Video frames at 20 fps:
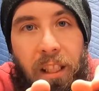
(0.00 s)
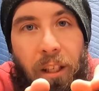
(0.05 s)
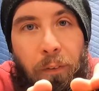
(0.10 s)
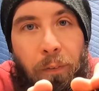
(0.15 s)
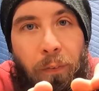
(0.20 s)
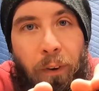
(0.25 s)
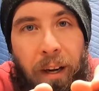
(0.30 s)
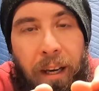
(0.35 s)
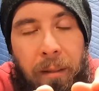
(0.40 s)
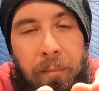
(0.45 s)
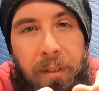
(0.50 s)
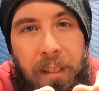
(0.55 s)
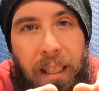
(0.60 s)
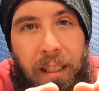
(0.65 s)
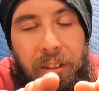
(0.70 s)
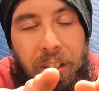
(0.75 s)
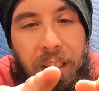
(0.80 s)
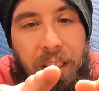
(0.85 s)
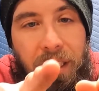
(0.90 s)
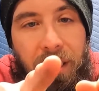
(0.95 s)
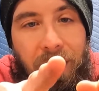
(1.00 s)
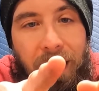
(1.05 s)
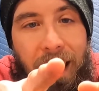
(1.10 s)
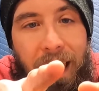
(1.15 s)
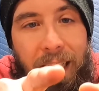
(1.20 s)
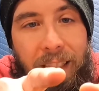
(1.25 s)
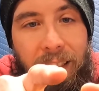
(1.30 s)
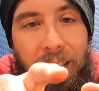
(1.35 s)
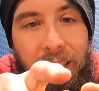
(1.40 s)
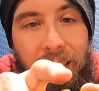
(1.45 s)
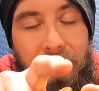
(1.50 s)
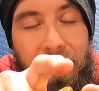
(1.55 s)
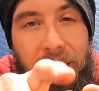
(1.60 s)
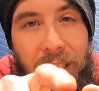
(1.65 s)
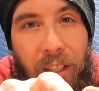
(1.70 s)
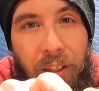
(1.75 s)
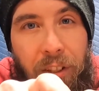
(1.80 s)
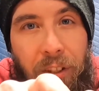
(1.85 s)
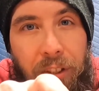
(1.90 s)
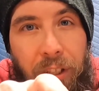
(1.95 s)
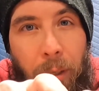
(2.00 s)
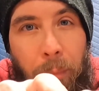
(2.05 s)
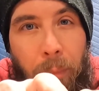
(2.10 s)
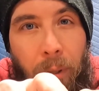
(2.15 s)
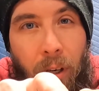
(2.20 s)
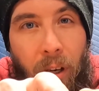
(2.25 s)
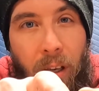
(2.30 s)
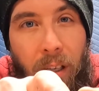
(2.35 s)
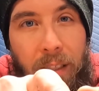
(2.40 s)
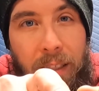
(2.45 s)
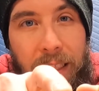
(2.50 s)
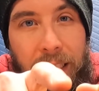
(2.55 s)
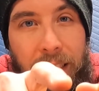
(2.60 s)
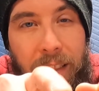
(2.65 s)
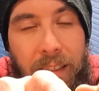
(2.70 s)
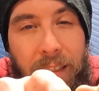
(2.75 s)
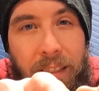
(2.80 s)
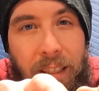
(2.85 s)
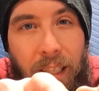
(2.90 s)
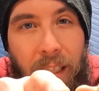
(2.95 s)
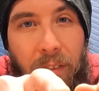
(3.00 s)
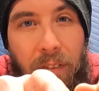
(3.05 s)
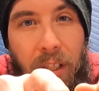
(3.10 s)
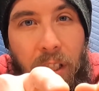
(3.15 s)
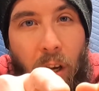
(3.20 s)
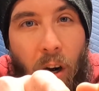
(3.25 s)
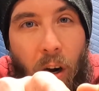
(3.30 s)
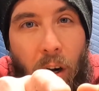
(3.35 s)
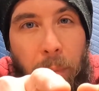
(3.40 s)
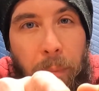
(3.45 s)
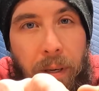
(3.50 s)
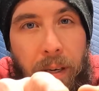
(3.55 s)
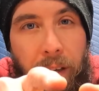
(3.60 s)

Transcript: set of frames actually still had the serial number on the inside of the arm